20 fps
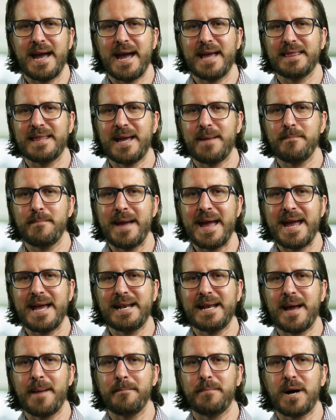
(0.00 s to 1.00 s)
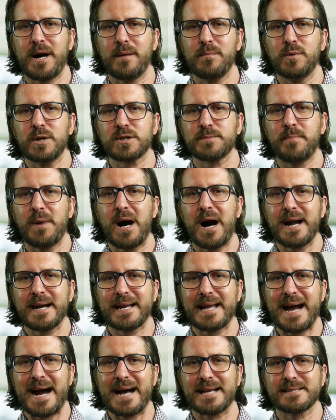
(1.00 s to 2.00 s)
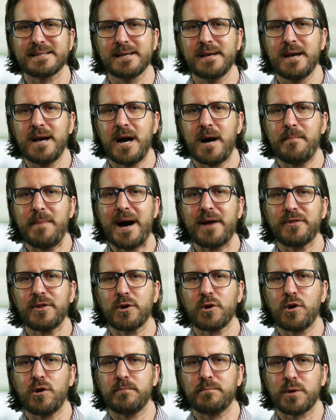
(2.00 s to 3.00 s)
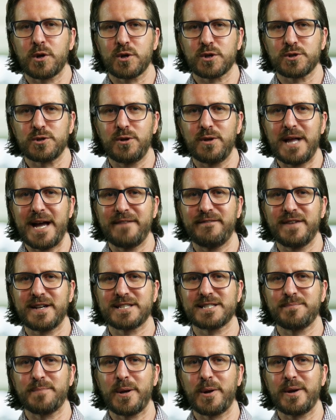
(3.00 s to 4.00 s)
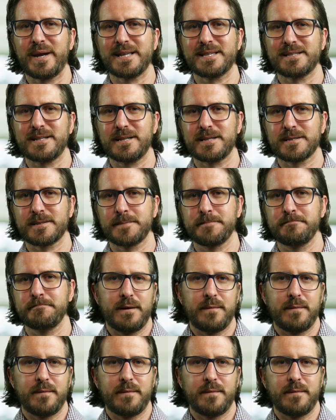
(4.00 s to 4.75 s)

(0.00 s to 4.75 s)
And they made and published podcasts about their own personal life experiences.